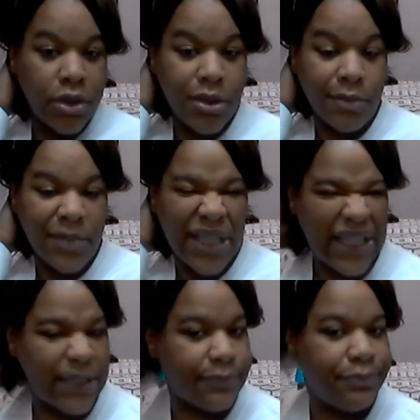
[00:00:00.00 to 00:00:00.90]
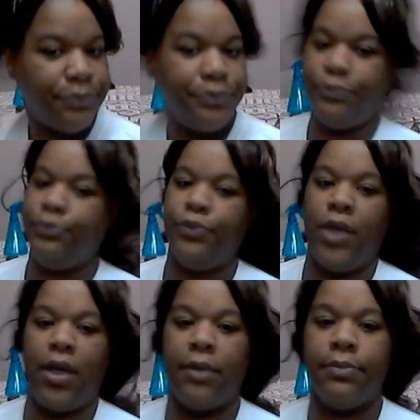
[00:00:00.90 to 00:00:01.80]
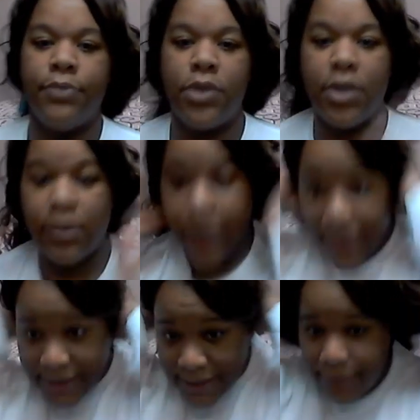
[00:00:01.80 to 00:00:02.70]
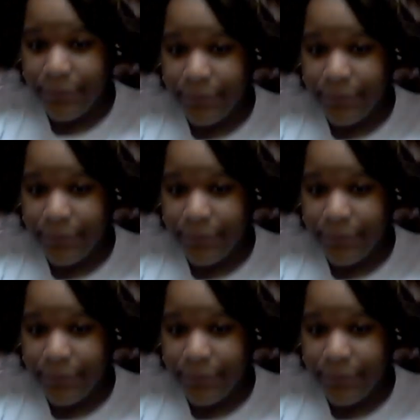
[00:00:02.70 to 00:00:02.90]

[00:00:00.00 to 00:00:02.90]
Something like that. Okay, so that's it.